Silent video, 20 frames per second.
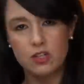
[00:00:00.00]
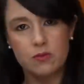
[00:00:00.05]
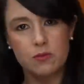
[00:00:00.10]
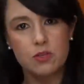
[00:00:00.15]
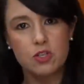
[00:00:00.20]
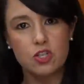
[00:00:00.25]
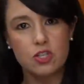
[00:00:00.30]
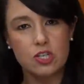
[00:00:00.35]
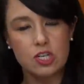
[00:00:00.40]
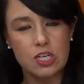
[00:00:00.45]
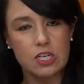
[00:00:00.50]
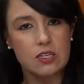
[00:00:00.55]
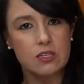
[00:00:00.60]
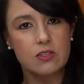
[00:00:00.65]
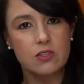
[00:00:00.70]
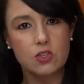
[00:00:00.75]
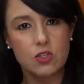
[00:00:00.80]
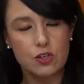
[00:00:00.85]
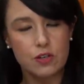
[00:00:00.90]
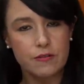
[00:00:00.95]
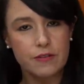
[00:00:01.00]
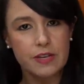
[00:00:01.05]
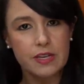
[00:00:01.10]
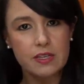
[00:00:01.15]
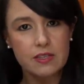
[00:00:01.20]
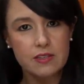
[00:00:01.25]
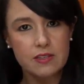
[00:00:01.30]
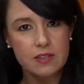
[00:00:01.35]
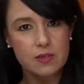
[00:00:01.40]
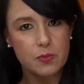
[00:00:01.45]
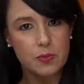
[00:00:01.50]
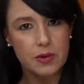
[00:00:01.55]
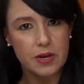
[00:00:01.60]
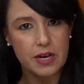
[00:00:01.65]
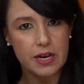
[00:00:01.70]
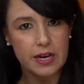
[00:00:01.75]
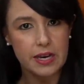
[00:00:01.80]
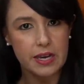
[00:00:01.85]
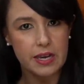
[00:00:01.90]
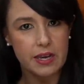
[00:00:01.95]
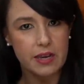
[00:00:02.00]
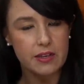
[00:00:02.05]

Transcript: your machine serviced by